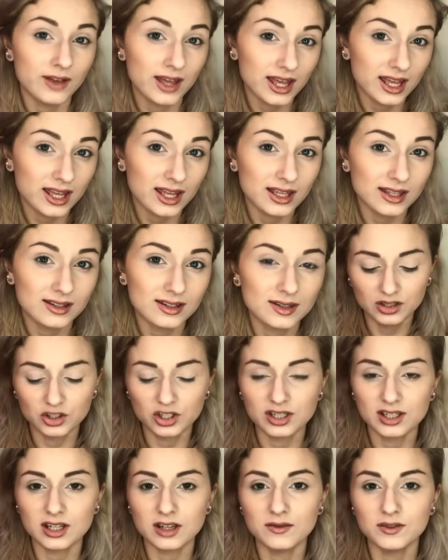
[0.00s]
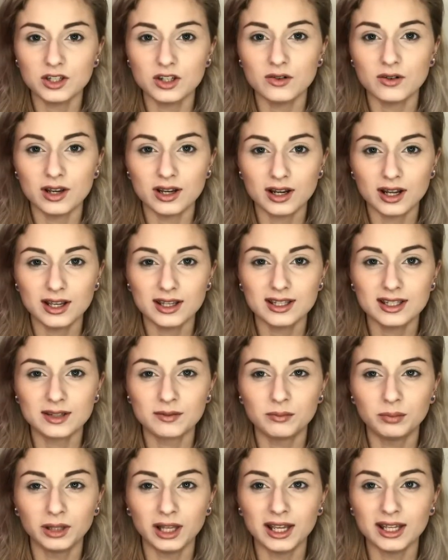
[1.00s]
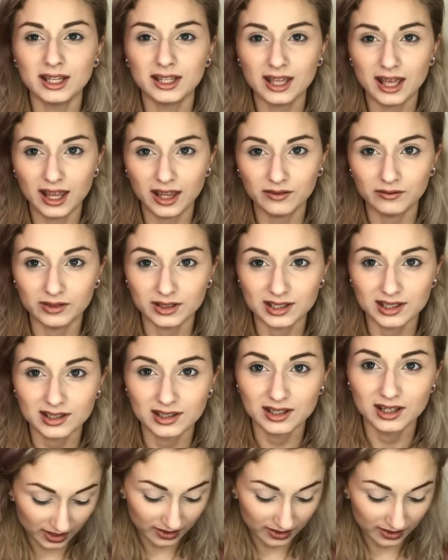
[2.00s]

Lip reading: veins, just gives you a nice blank canvas.